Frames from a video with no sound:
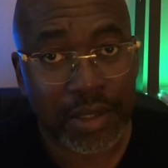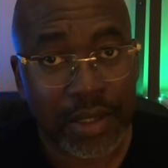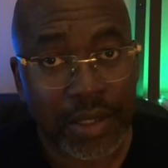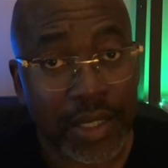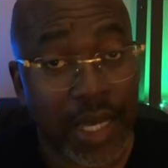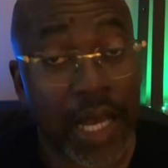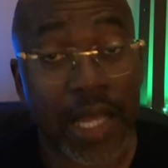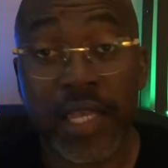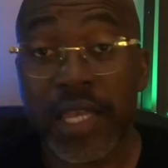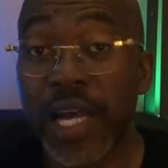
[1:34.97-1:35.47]

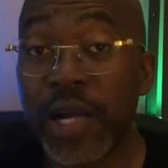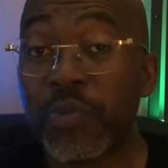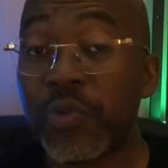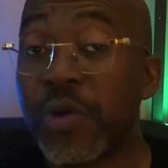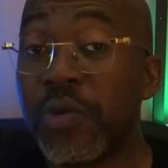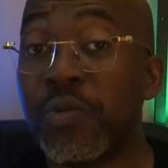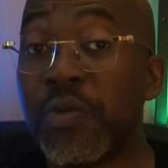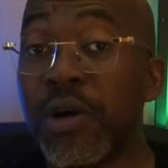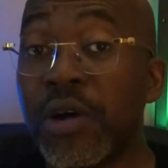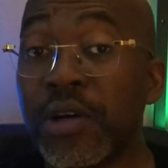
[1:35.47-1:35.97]
And yet
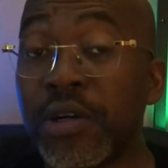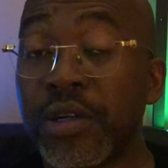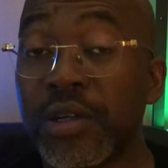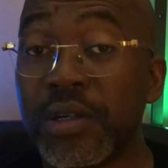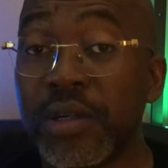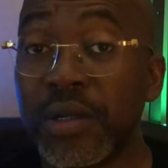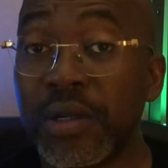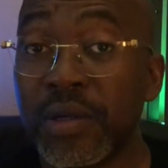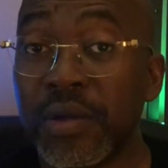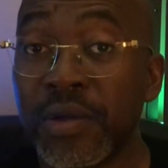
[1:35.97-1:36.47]
we
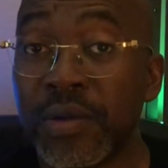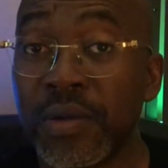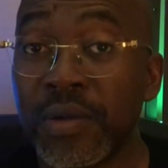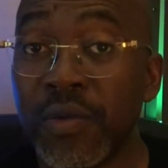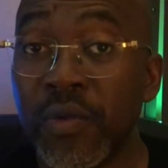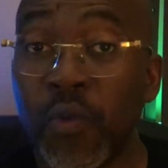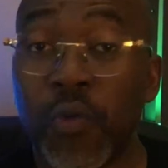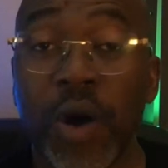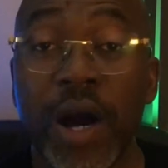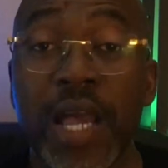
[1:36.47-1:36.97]
wonder
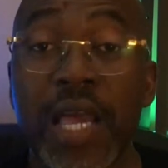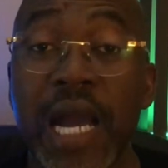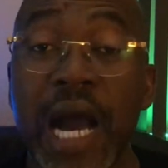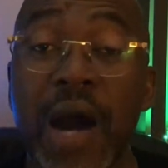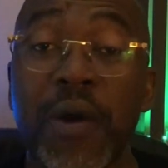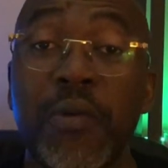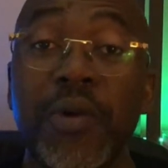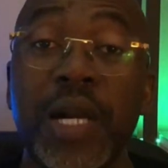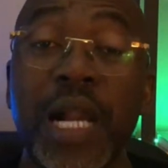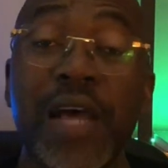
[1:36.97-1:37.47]
why
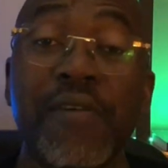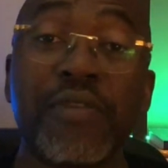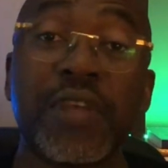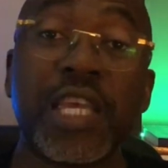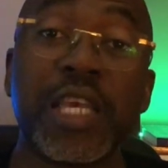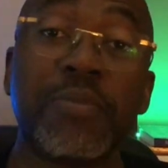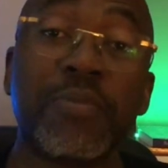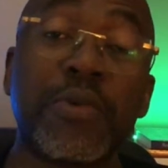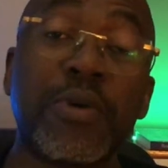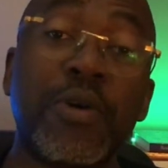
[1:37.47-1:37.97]
our life
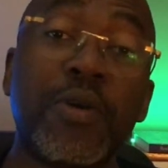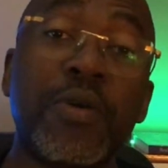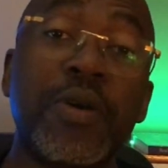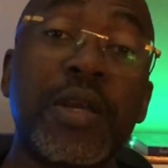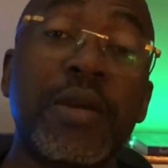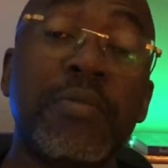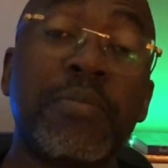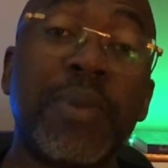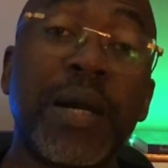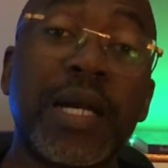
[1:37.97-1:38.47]
keeps
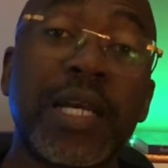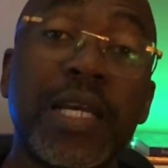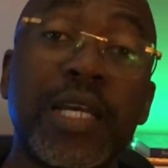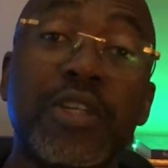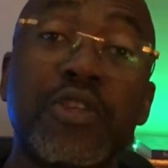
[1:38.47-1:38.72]
going back in